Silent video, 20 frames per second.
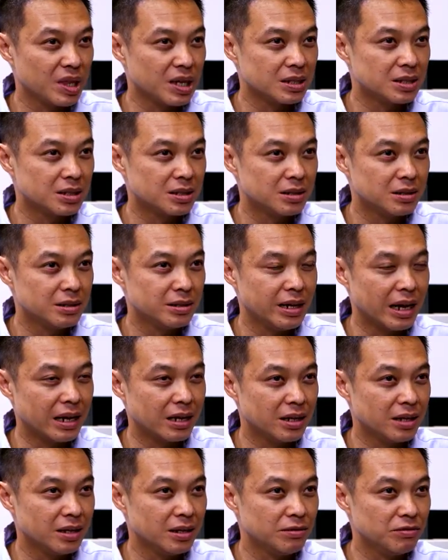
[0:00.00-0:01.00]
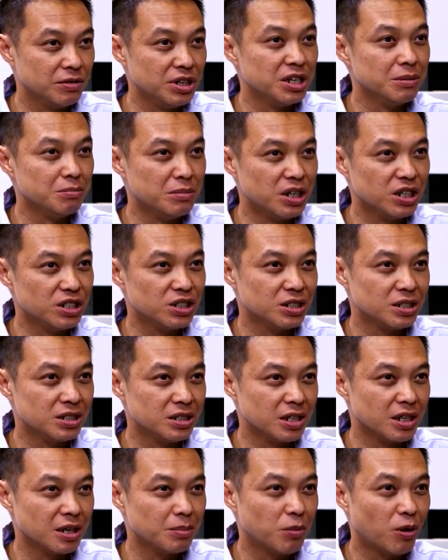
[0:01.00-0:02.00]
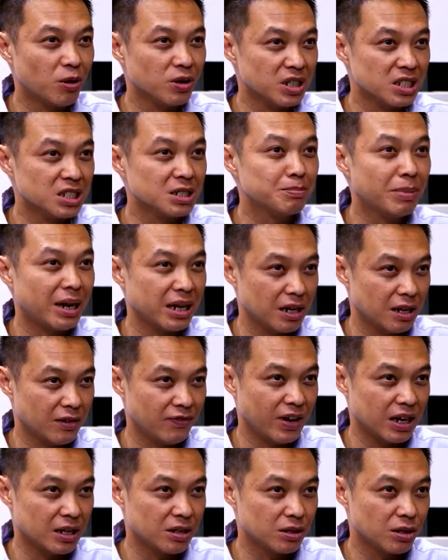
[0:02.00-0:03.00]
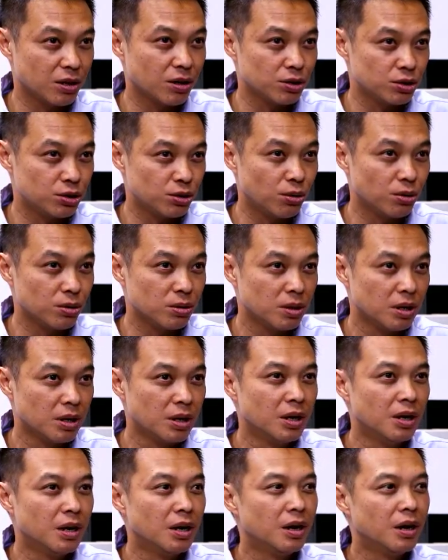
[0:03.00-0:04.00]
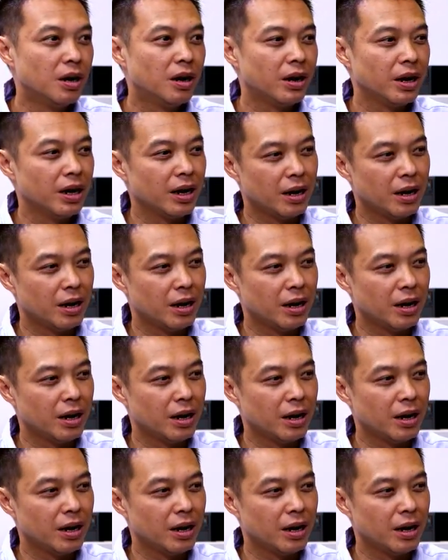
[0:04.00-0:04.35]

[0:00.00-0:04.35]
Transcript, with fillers: this dengue re-emerged in Singapore despite the vector control, right?